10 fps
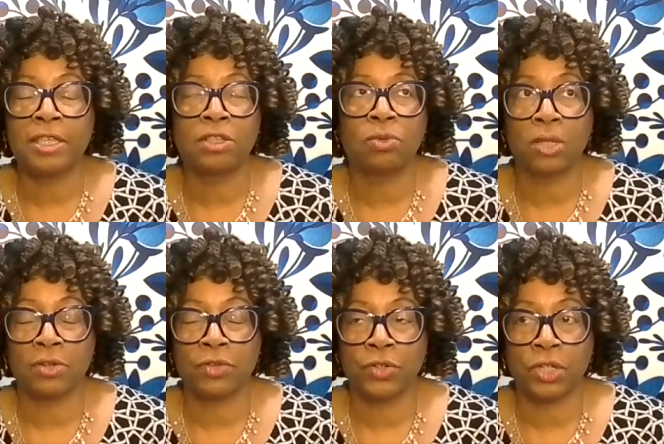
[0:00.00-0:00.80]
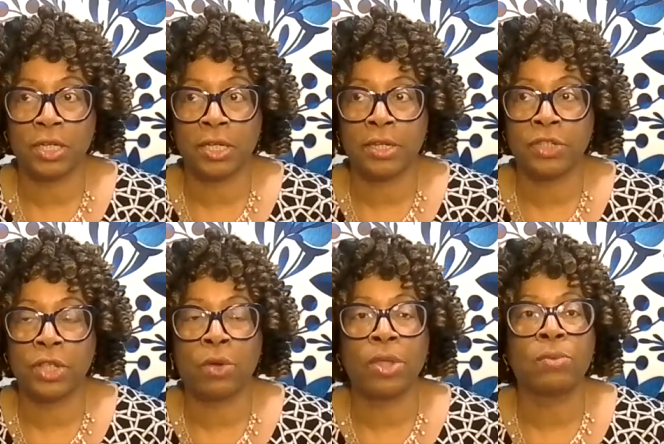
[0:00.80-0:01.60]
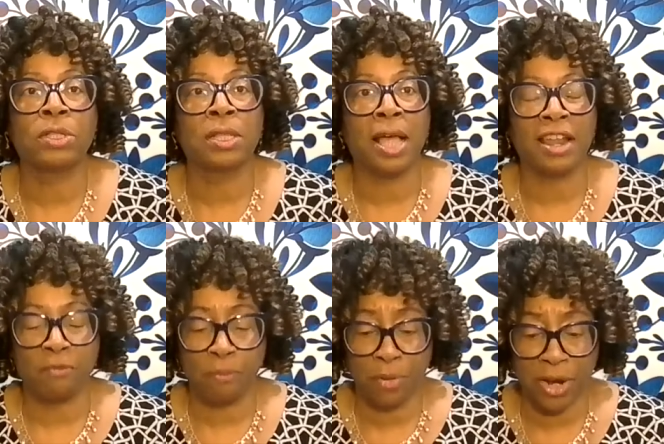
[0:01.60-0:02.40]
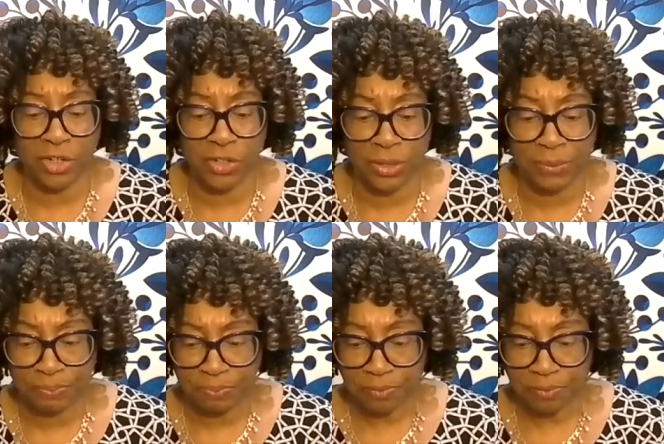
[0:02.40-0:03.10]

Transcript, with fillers: This was understood. So it was a lot of pressure.